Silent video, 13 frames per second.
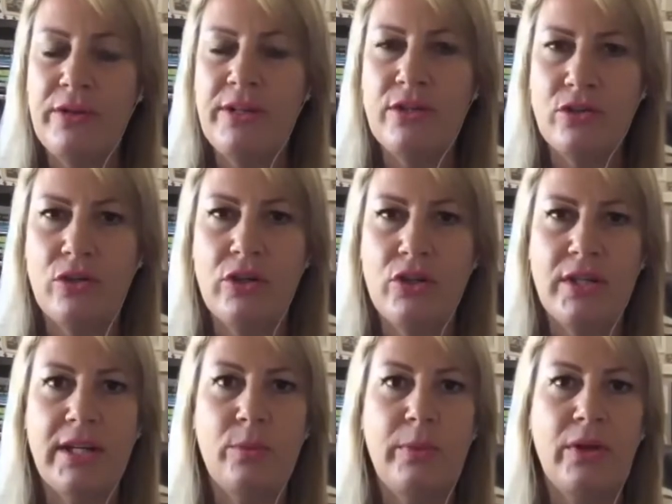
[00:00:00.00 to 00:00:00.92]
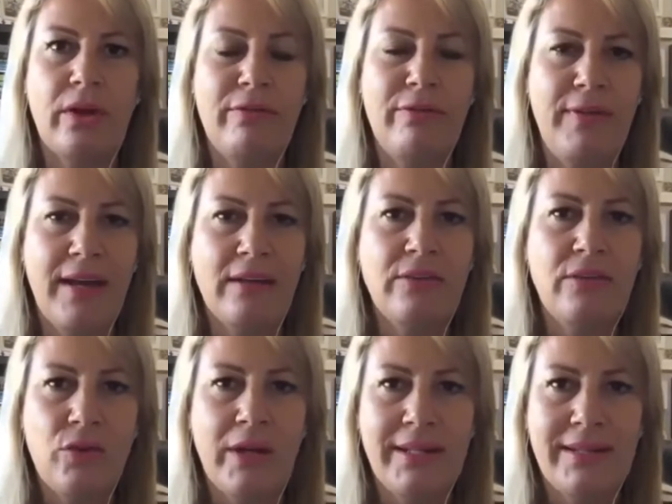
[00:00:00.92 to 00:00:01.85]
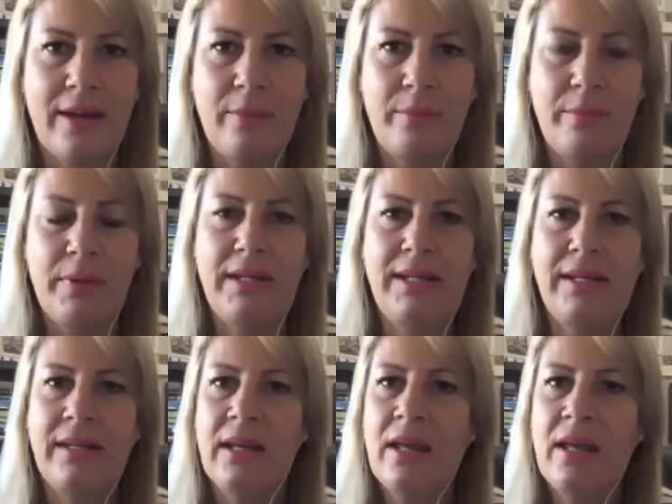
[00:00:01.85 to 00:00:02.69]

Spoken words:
researching and when I found the right company,